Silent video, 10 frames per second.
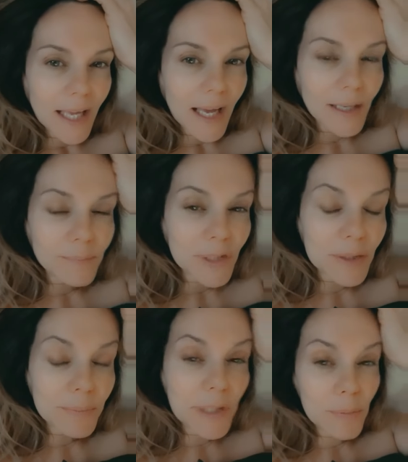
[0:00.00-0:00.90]
I'm
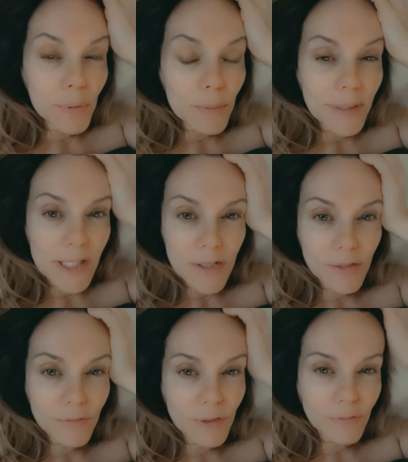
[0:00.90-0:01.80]
gonna be on
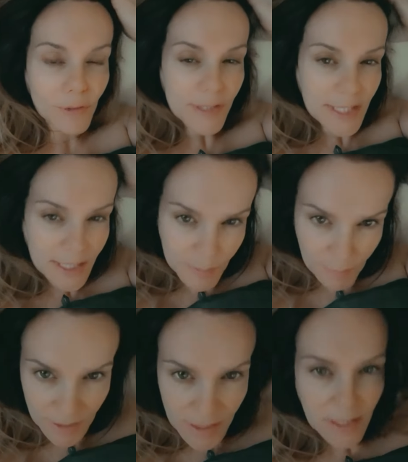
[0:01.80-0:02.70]
probation for the first 6
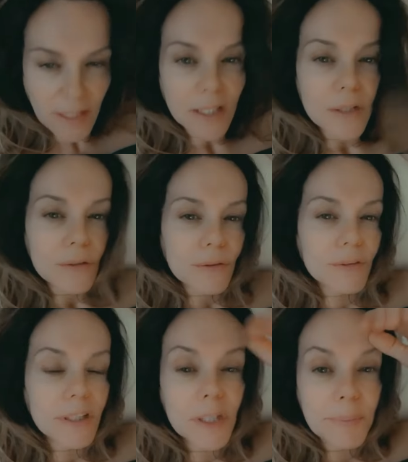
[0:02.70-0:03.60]
months, so
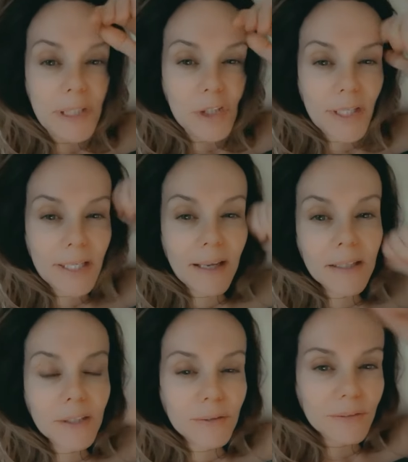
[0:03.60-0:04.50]
they're gonna be looking at
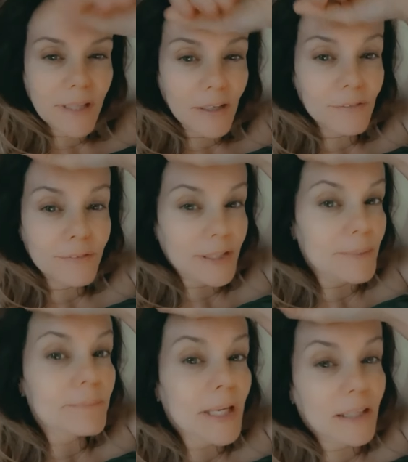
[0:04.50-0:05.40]
you every
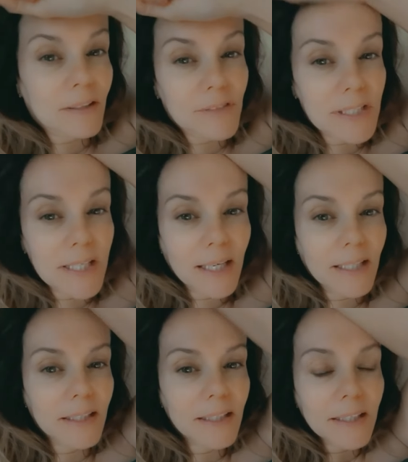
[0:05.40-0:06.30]
minute of the day.